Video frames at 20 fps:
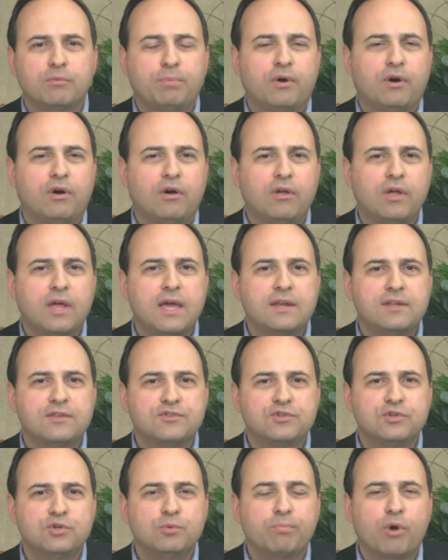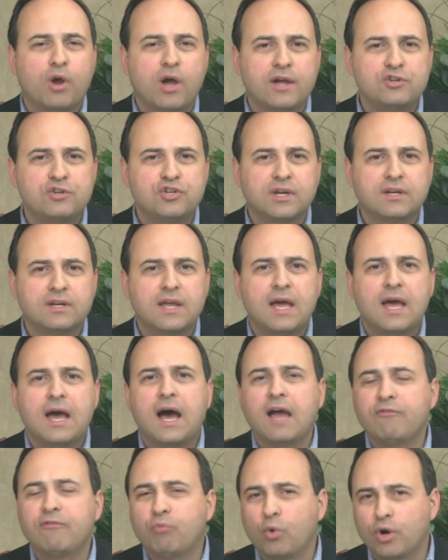Paul and his new project.
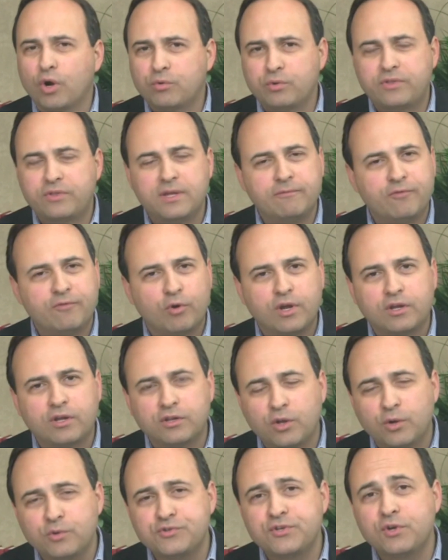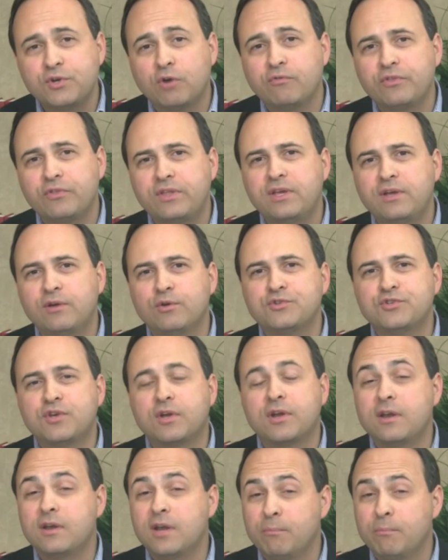I've worked with him very closely over the years
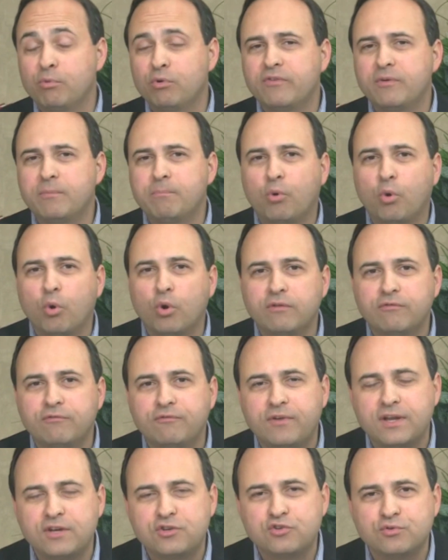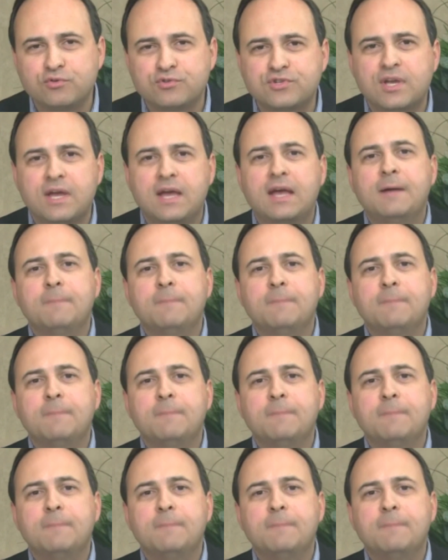on a number of important ventures.